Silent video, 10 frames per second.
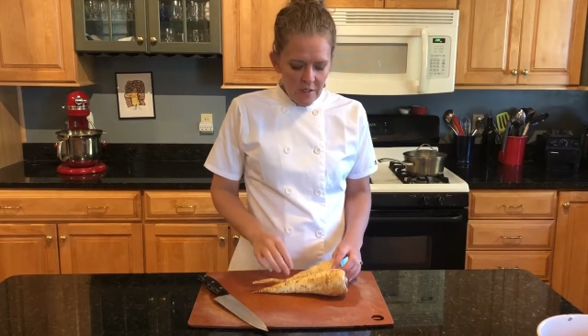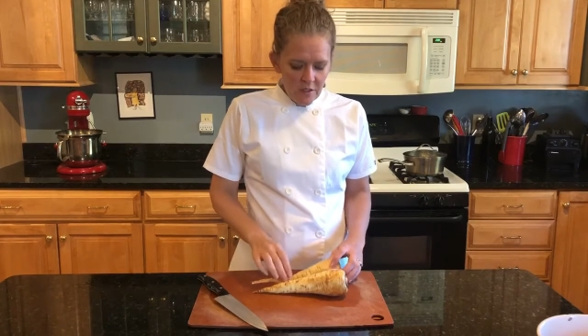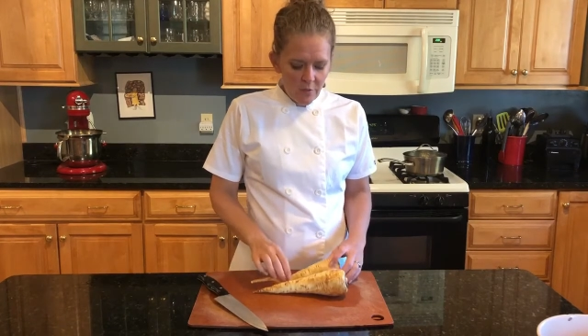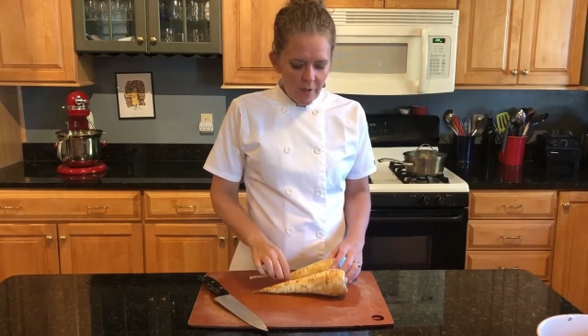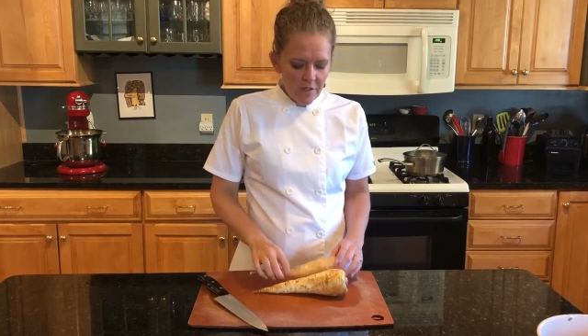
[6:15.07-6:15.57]

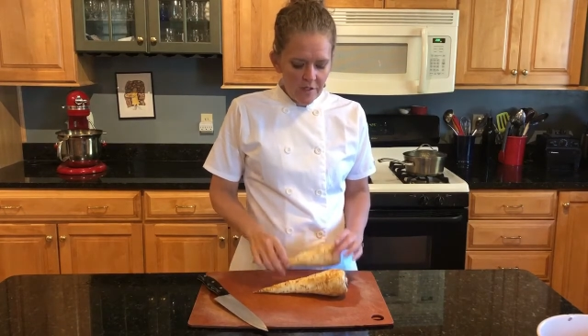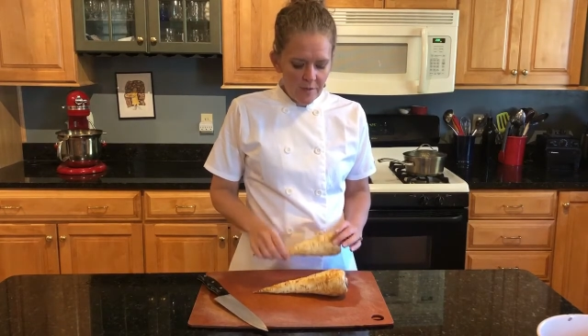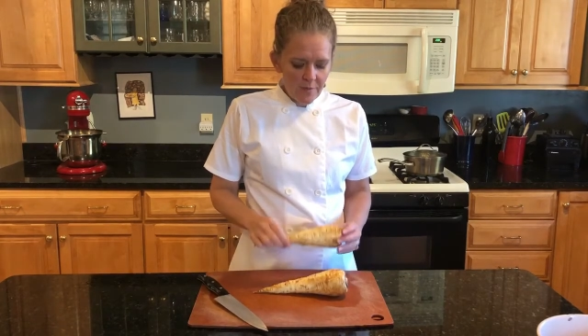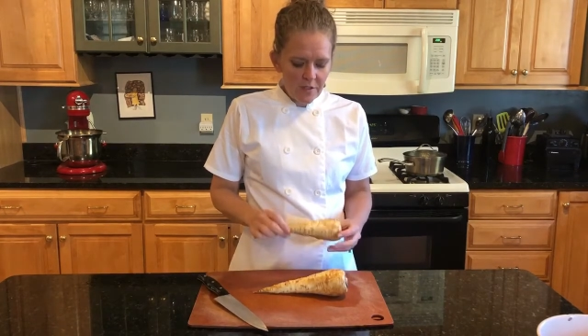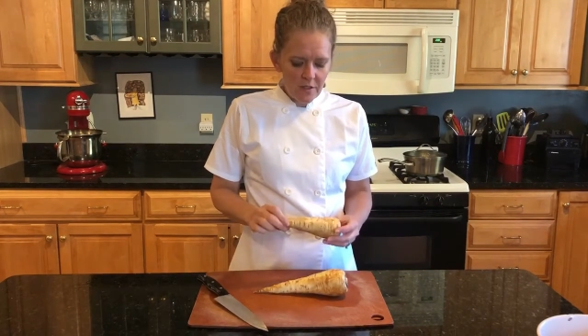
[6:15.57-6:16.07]
So
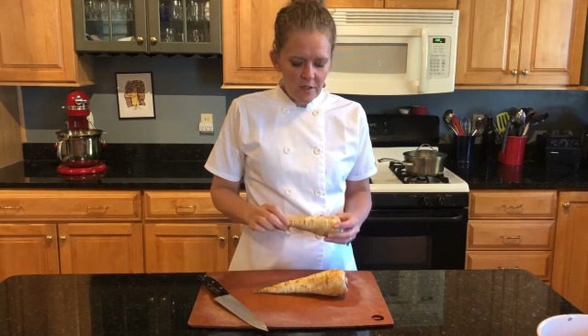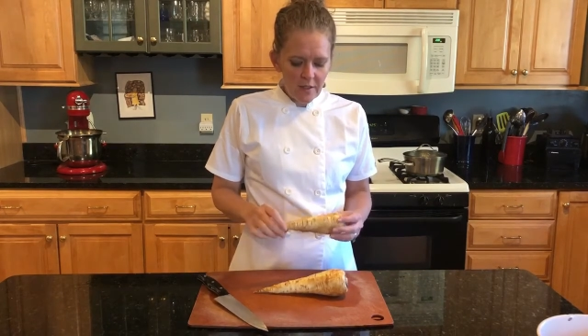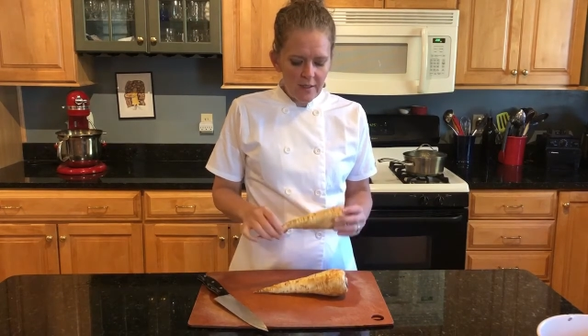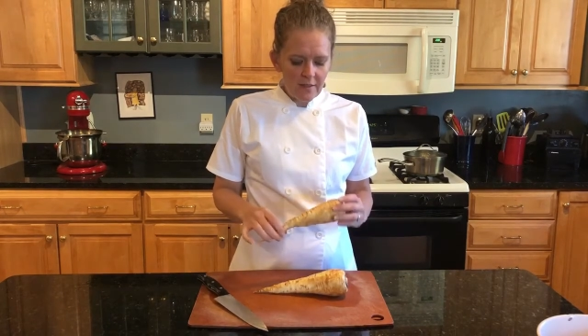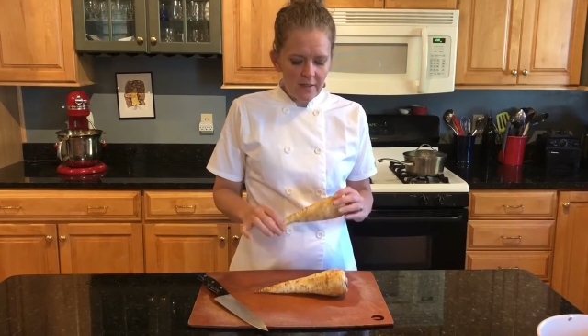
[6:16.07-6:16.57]
parsnips look a
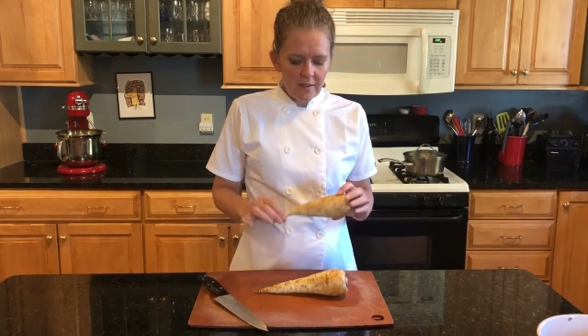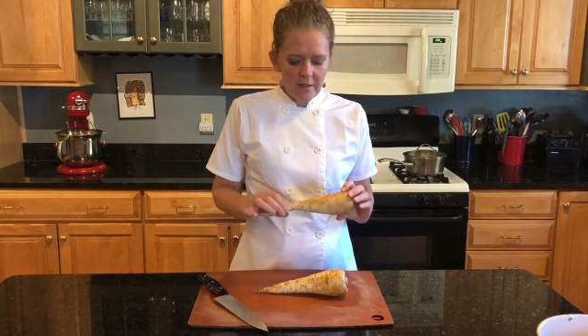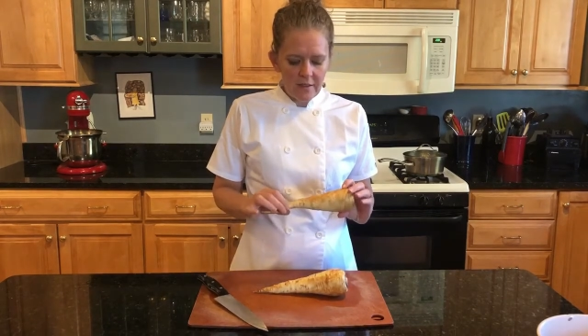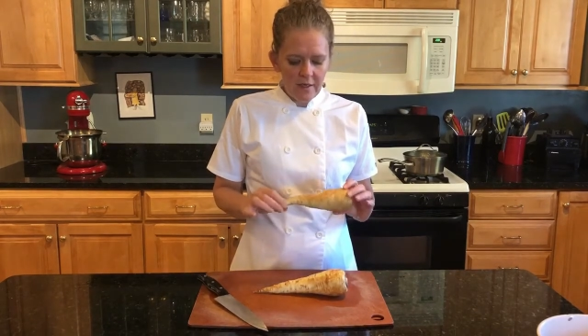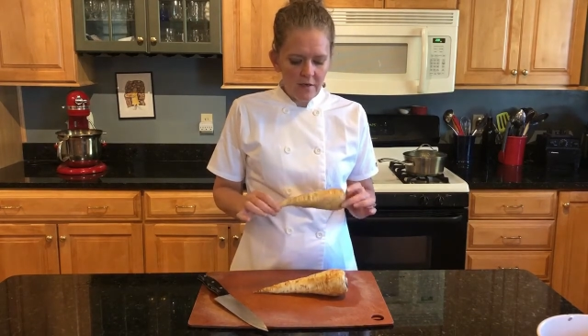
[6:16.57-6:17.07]
lot
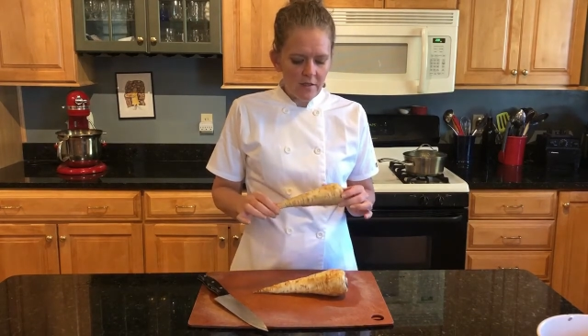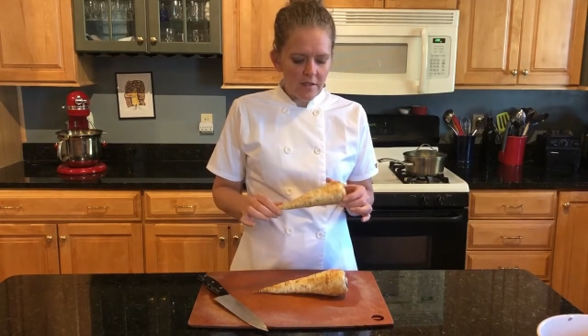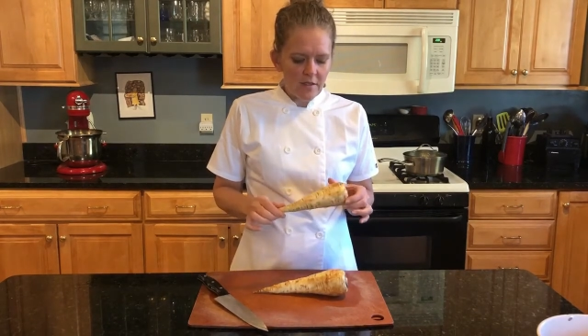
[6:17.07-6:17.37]
like carrots.